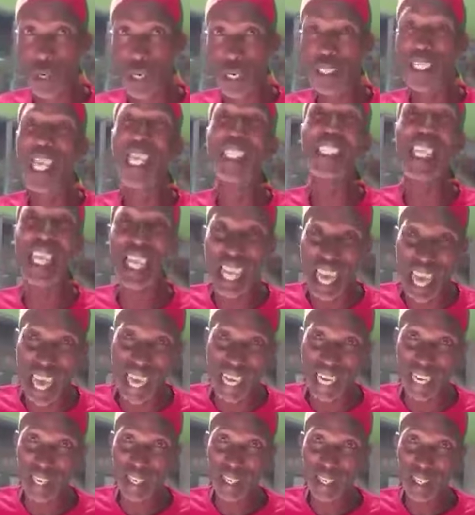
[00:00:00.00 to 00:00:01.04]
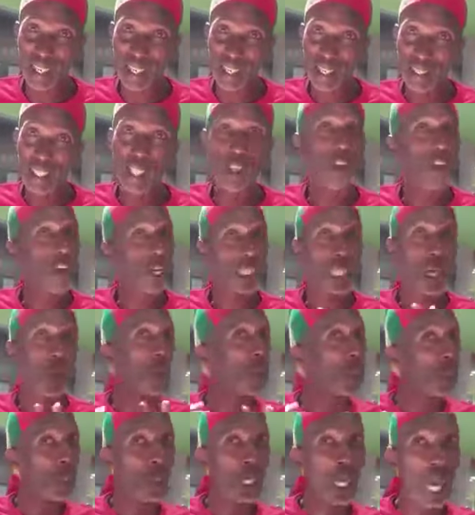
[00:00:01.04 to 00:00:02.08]
That's a lie. The creator who
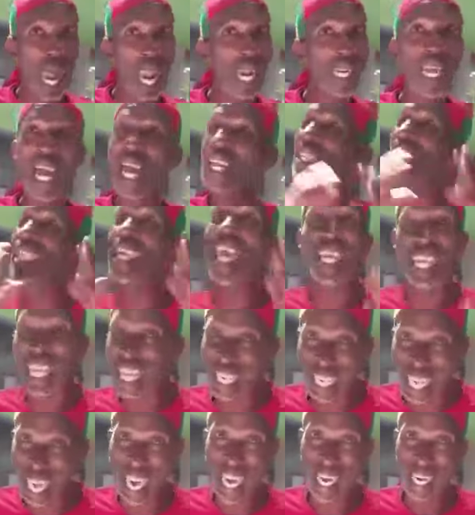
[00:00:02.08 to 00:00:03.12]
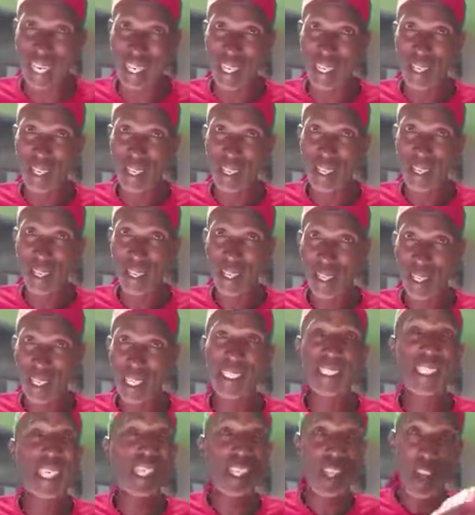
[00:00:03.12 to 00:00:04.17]
you call God cannot lie. He
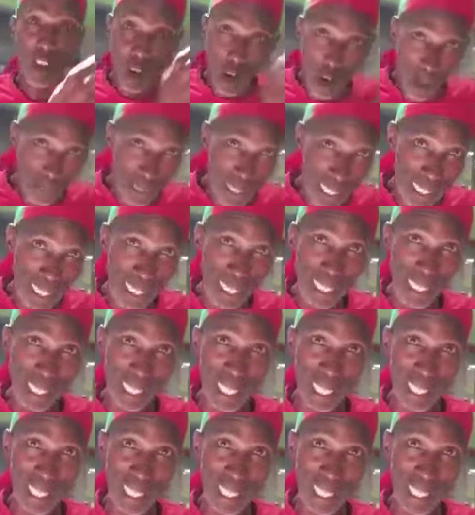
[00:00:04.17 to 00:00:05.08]
said the herbs are the healing of the